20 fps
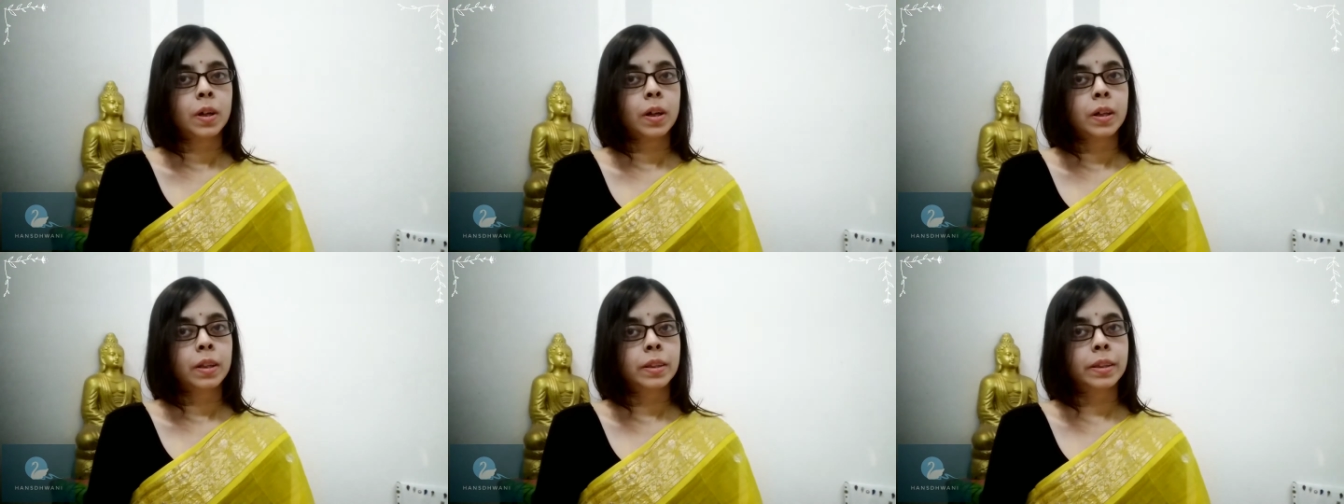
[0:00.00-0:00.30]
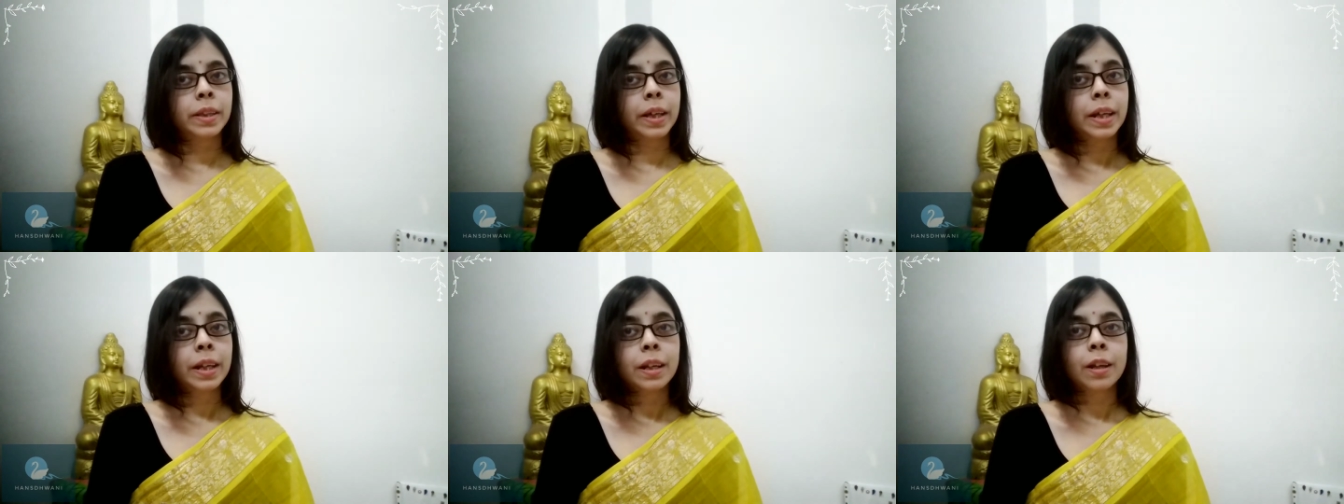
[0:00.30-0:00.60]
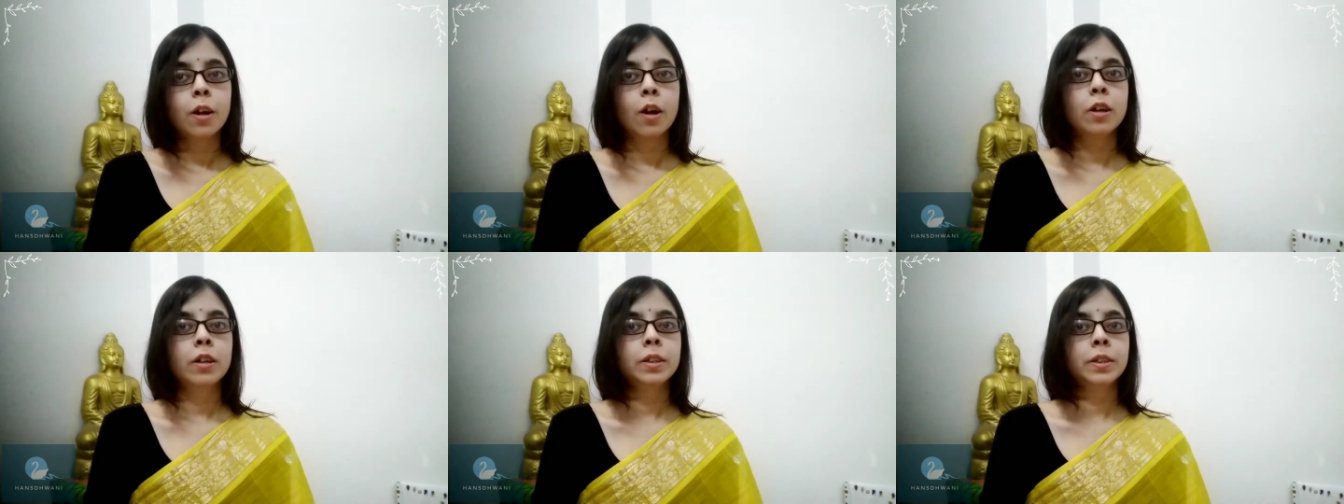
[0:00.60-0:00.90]
Then
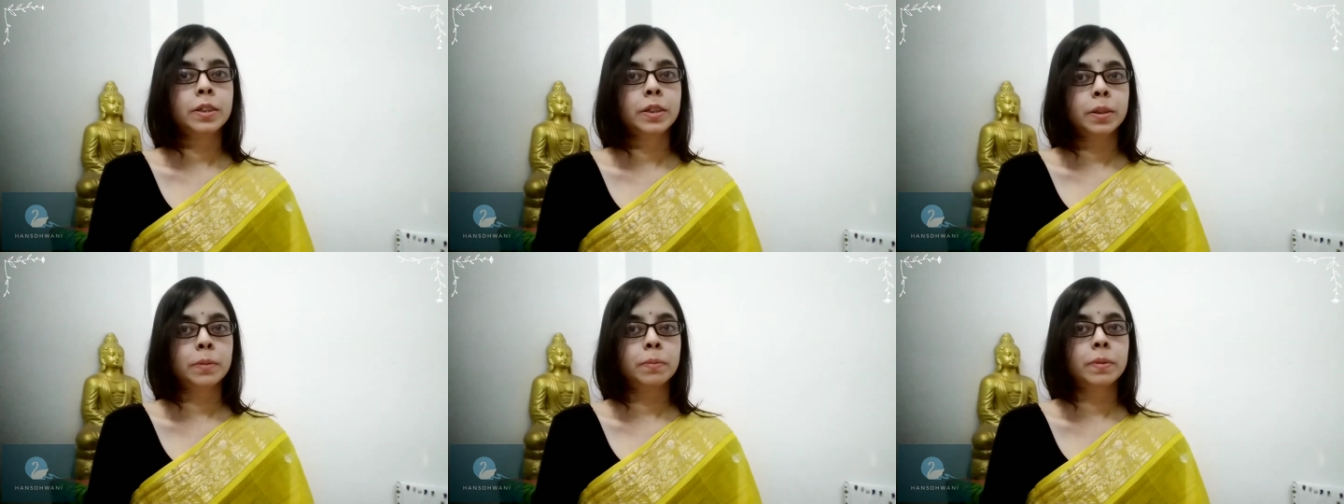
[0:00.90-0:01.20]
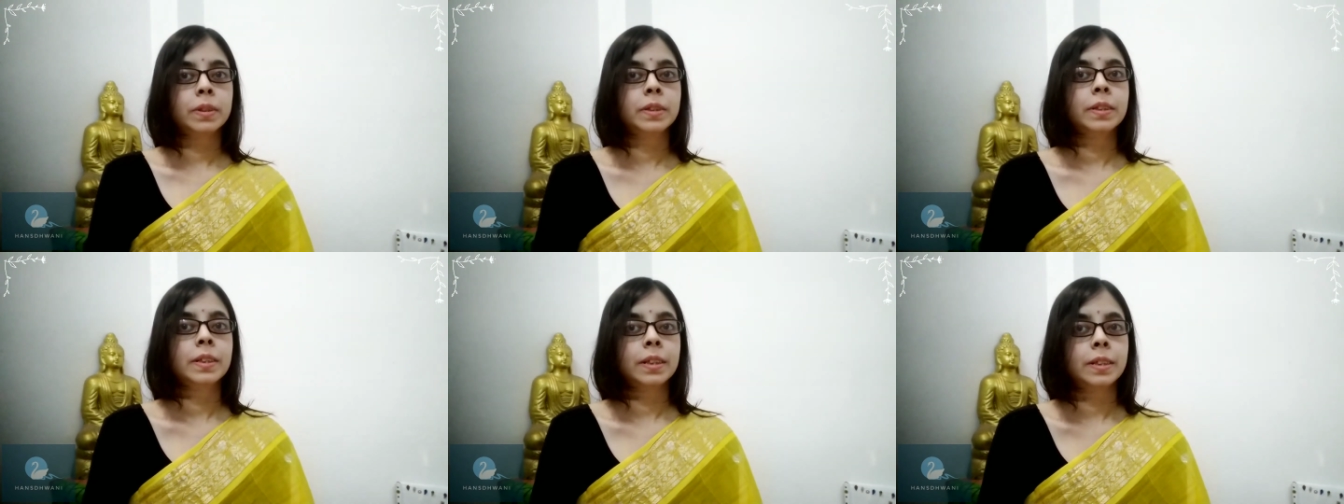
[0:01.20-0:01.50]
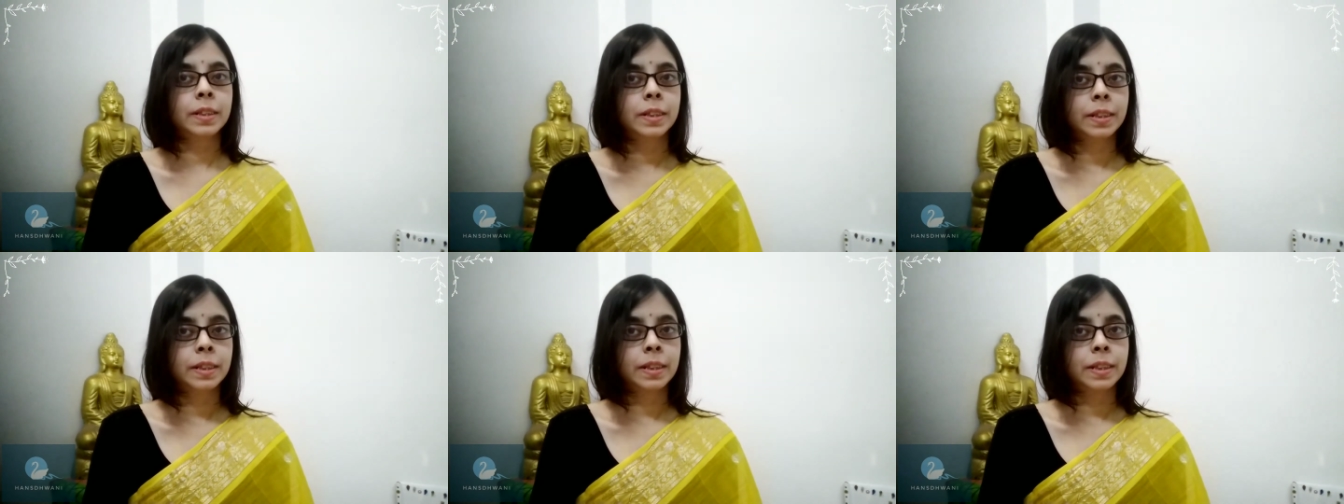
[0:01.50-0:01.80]
Lord Shiva
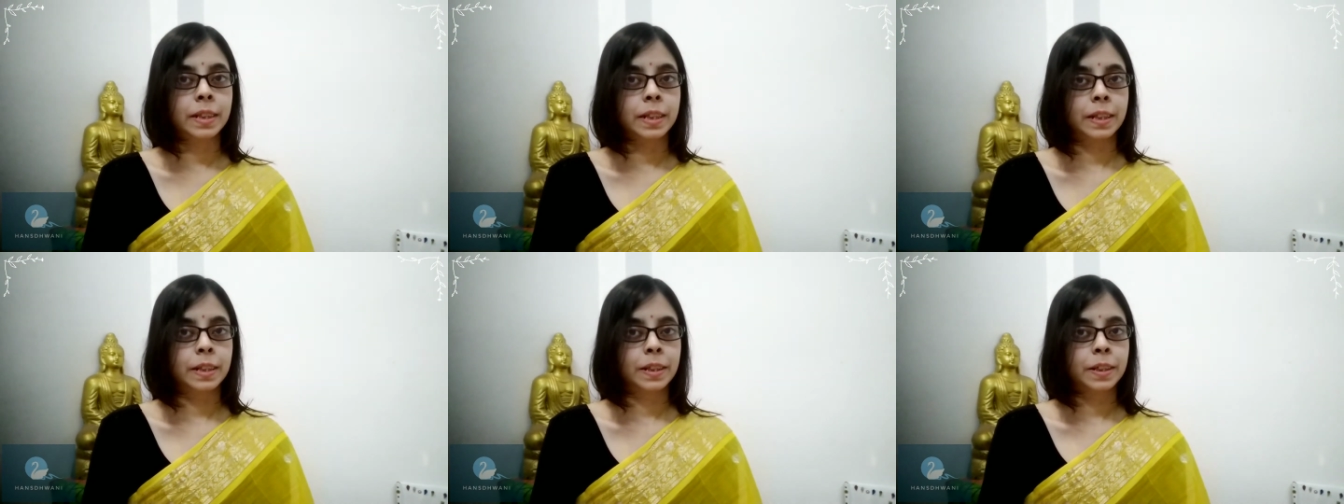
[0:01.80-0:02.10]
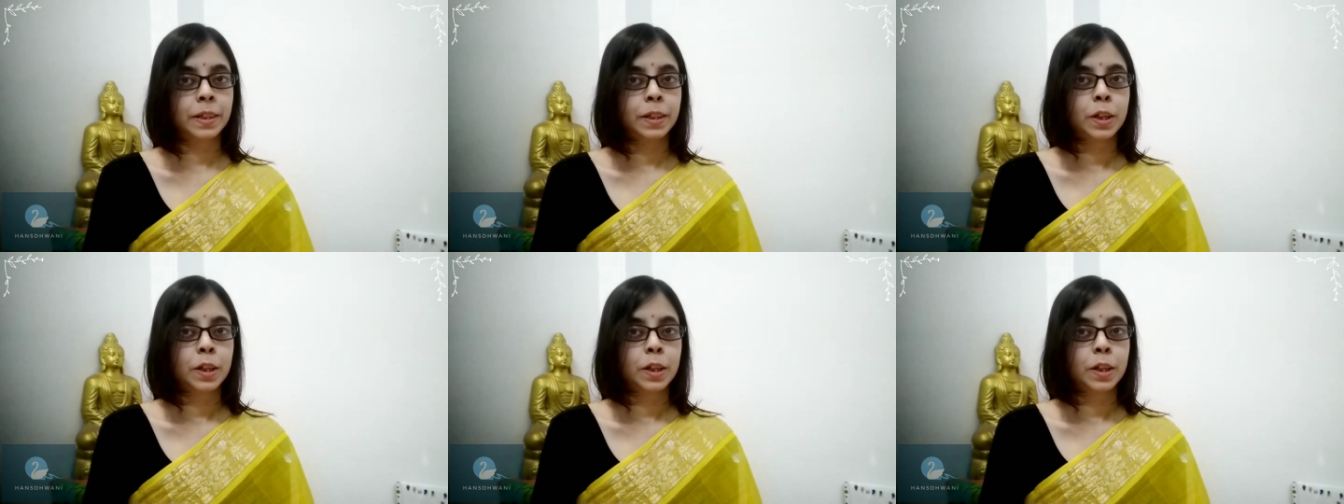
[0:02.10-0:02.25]
suggested